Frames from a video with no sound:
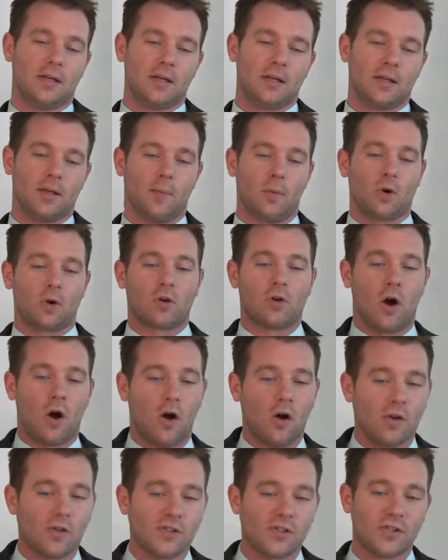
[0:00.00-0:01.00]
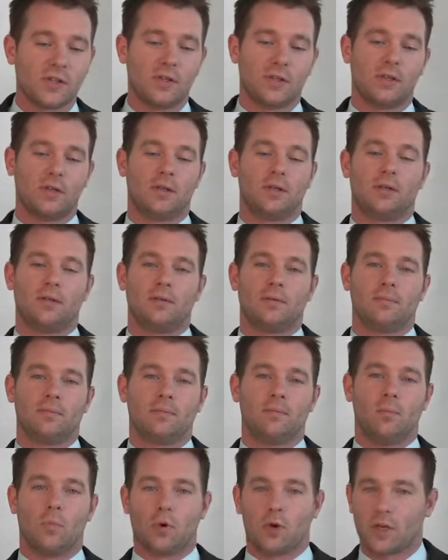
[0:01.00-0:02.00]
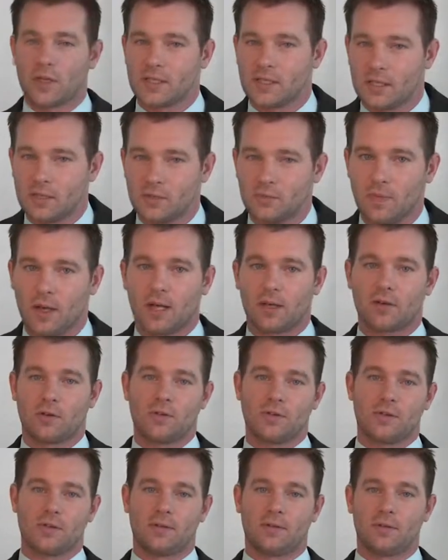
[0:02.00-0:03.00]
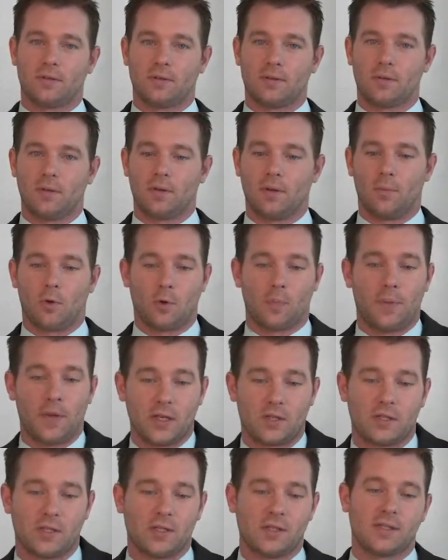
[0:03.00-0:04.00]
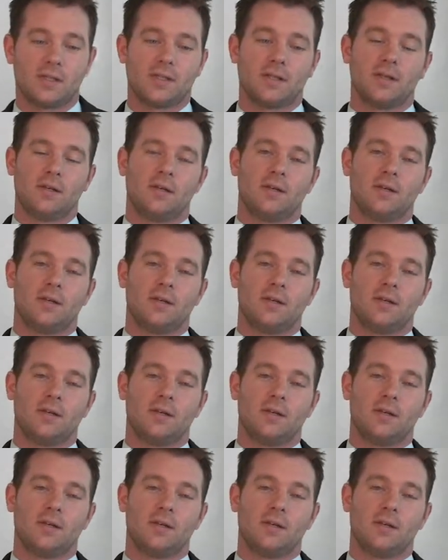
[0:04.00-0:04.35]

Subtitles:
The more calls, more decision makers, the more pitches,